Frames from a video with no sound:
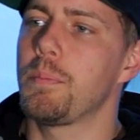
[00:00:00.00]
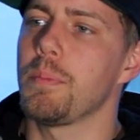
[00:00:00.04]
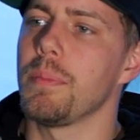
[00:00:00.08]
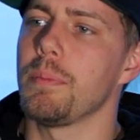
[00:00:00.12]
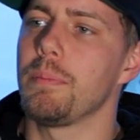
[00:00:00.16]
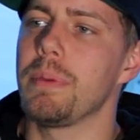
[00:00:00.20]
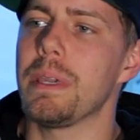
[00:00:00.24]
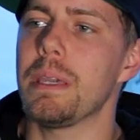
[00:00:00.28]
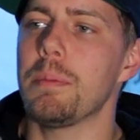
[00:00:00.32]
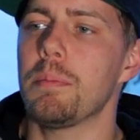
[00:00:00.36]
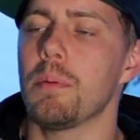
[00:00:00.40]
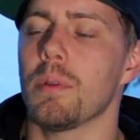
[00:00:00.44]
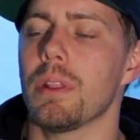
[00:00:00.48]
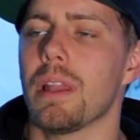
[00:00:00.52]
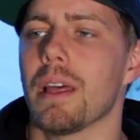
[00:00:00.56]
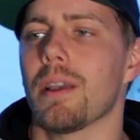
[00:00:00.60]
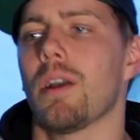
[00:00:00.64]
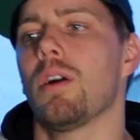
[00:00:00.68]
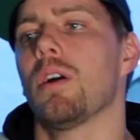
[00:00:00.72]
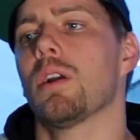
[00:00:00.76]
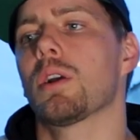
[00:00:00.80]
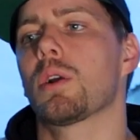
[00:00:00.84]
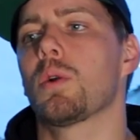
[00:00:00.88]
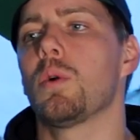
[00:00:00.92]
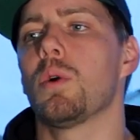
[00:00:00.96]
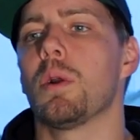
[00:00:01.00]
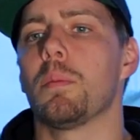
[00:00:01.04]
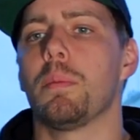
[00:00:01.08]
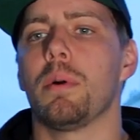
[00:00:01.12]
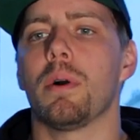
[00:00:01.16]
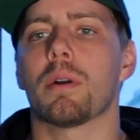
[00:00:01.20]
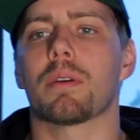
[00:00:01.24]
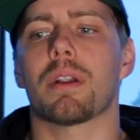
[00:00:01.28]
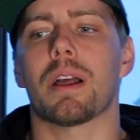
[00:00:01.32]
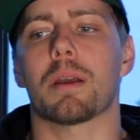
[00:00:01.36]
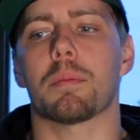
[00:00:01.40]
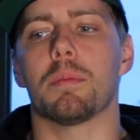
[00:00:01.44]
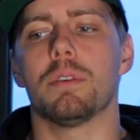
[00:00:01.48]
people like hardcore and
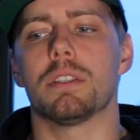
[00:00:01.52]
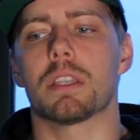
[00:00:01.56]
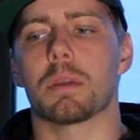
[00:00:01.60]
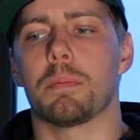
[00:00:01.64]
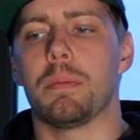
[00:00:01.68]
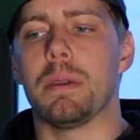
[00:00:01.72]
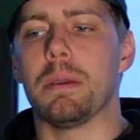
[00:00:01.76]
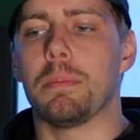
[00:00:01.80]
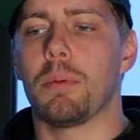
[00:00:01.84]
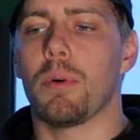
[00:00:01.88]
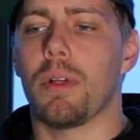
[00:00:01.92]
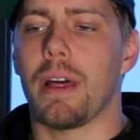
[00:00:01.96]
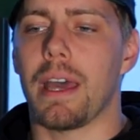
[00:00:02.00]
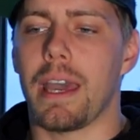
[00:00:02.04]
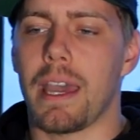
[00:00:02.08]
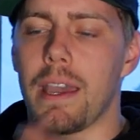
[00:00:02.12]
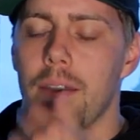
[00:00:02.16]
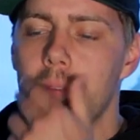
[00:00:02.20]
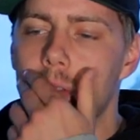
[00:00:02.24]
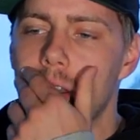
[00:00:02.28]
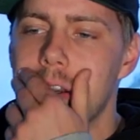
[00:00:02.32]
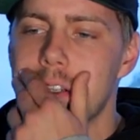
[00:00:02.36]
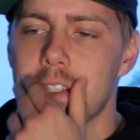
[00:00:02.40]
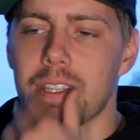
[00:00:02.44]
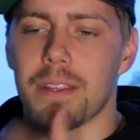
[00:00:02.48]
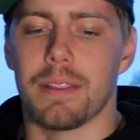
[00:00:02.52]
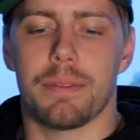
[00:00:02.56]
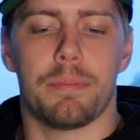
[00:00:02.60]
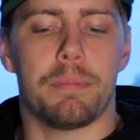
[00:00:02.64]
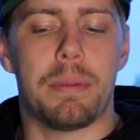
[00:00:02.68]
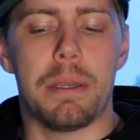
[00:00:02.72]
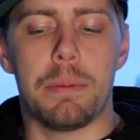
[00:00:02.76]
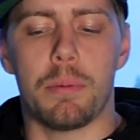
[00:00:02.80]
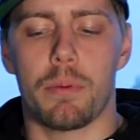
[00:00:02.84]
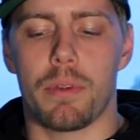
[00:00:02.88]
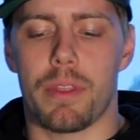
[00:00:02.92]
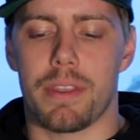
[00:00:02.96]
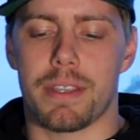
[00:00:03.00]
punk rock music. People have there's
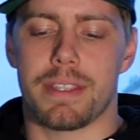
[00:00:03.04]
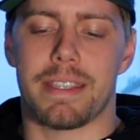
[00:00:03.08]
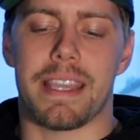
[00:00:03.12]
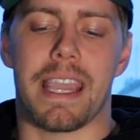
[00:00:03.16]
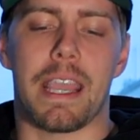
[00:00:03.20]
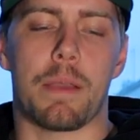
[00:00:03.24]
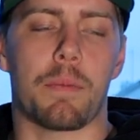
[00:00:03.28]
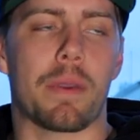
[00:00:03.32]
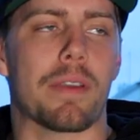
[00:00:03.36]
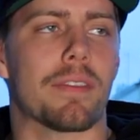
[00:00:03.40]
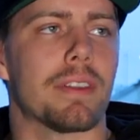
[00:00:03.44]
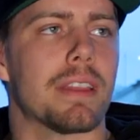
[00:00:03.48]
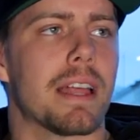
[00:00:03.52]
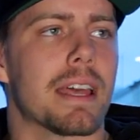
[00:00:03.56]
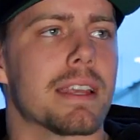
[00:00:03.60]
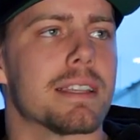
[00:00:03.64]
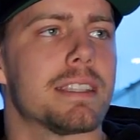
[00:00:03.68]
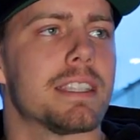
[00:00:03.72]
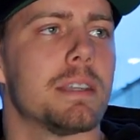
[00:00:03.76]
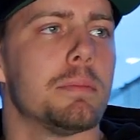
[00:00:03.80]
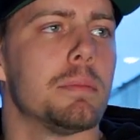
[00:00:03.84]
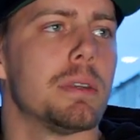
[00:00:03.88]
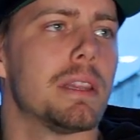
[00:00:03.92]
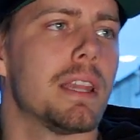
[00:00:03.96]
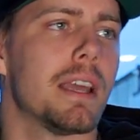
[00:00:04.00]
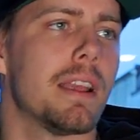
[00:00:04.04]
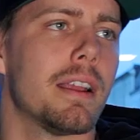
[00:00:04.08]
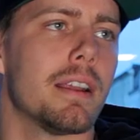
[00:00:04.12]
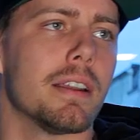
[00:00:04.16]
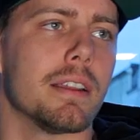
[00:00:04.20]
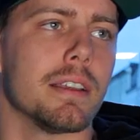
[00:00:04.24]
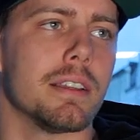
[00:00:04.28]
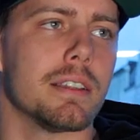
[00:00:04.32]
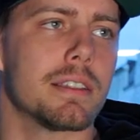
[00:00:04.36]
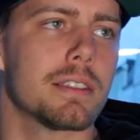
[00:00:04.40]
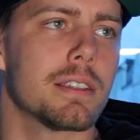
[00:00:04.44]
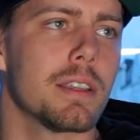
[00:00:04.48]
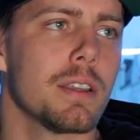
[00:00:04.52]
people are the same. We have a lot of
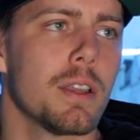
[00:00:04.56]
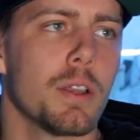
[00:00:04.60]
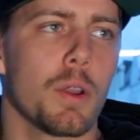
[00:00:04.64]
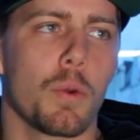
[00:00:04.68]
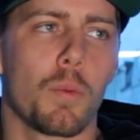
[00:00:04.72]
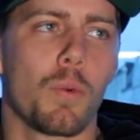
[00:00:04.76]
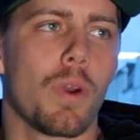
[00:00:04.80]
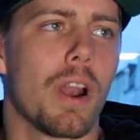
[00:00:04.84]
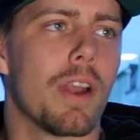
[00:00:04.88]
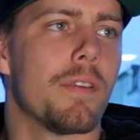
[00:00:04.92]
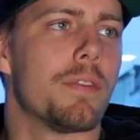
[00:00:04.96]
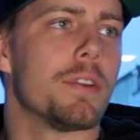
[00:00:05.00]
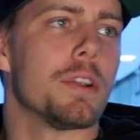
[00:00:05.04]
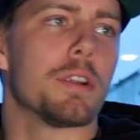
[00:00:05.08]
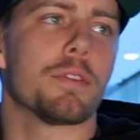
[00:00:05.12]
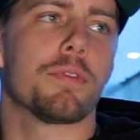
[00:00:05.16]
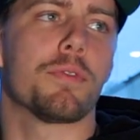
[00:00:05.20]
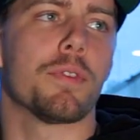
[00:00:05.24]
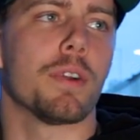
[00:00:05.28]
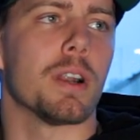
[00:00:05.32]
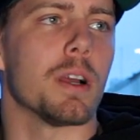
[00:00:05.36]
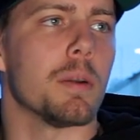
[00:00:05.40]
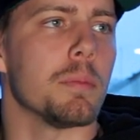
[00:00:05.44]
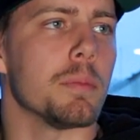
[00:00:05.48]
similarities wherever you're from.